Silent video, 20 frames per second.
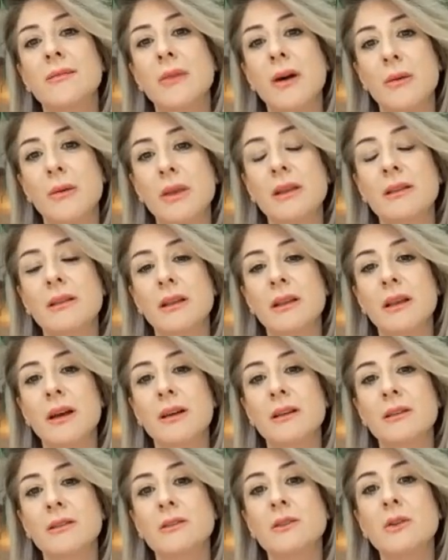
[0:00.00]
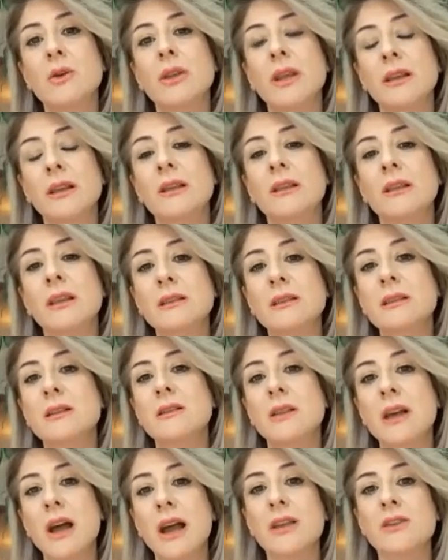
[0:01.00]
amygdala so that it
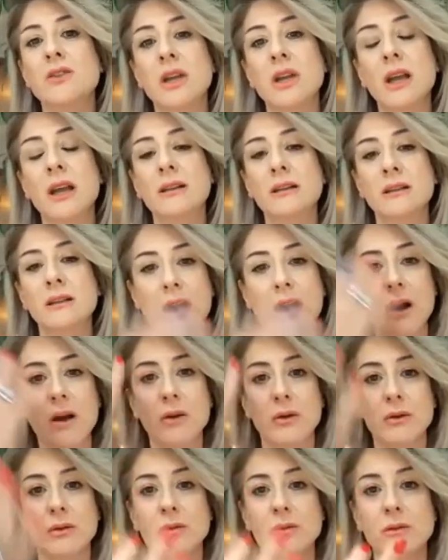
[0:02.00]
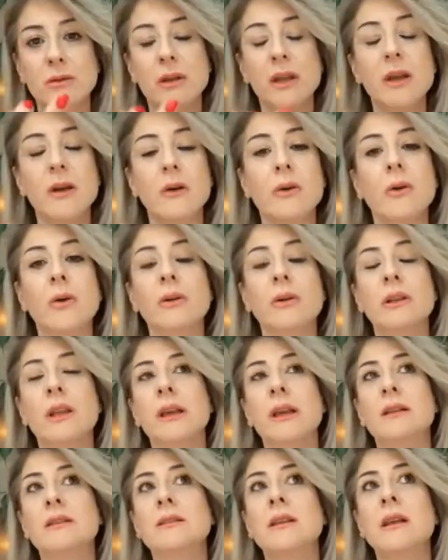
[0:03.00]
doesn't hijack our
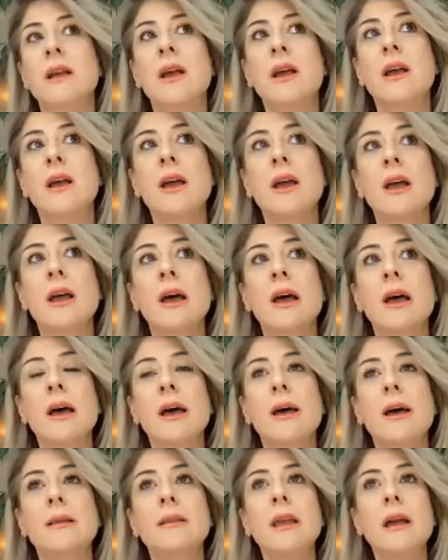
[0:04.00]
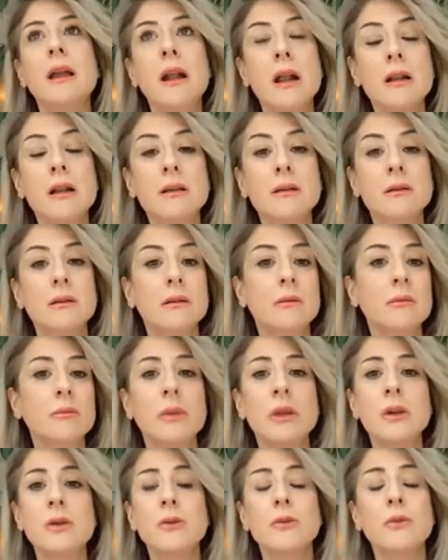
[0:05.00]
neocortex. There are
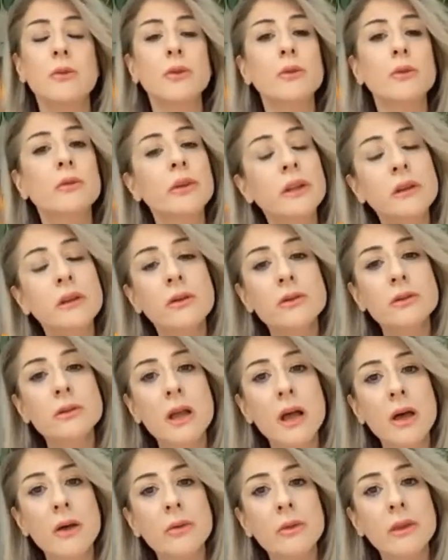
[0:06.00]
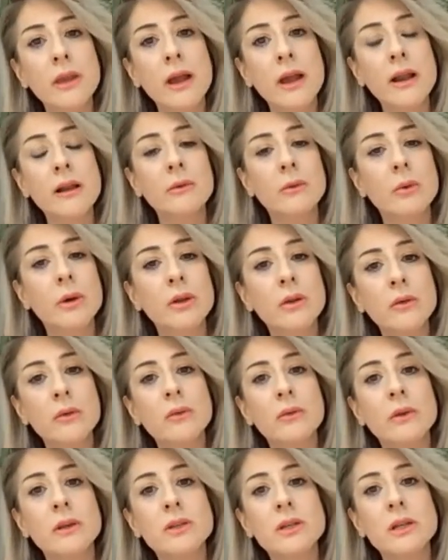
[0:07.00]
beautiful videos out there, one of
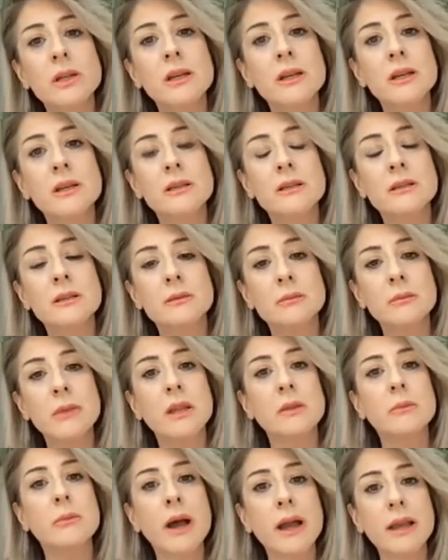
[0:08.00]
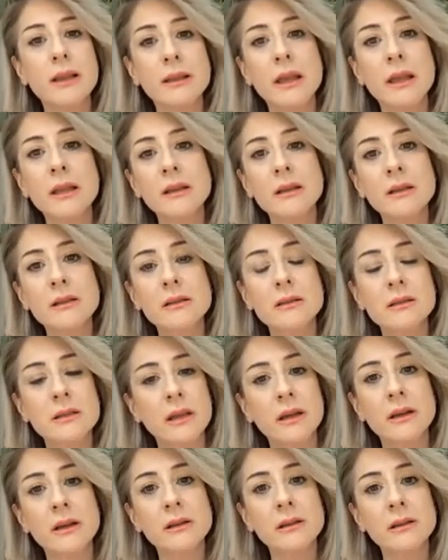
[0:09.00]
which is made by Daniel
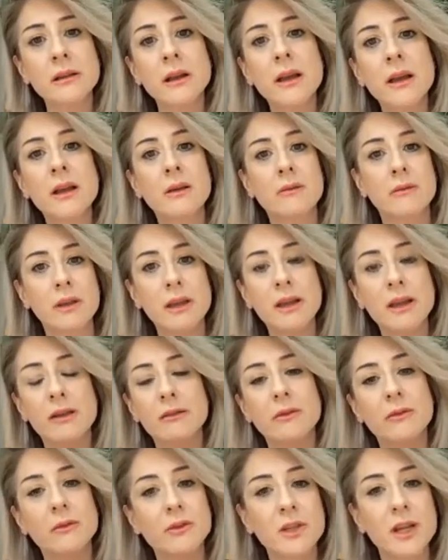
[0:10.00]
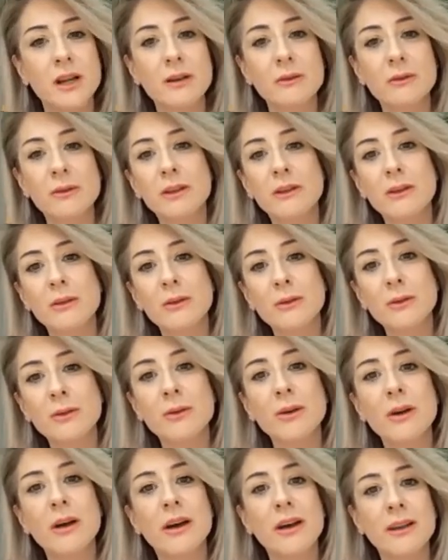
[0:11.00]
Siegel. We have shared with
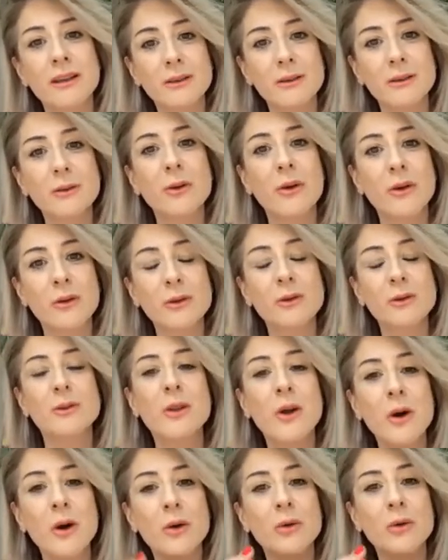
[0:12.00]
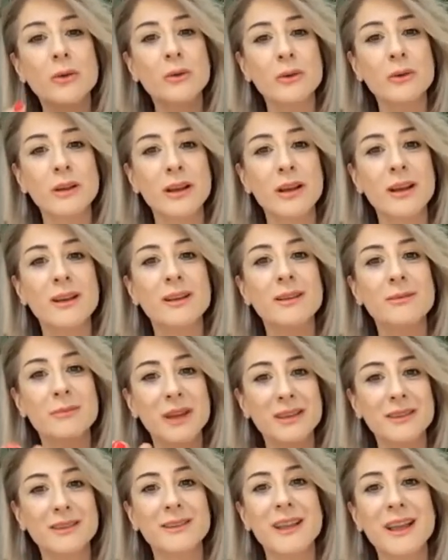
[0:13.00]
you, you know
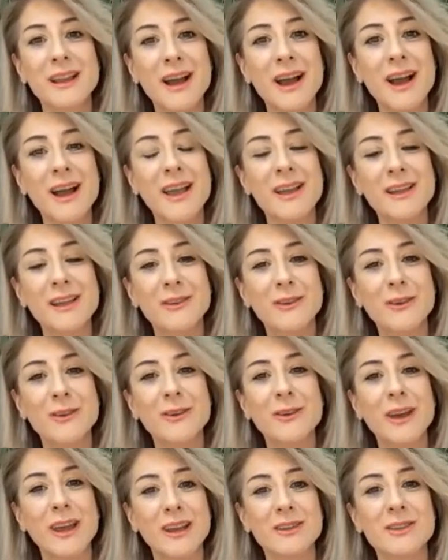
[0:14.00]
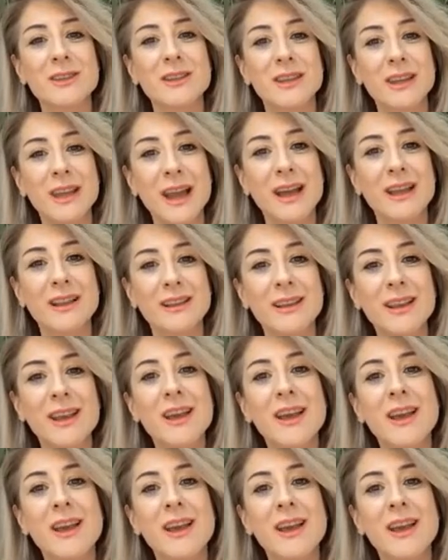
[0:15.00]
better than I do actually, and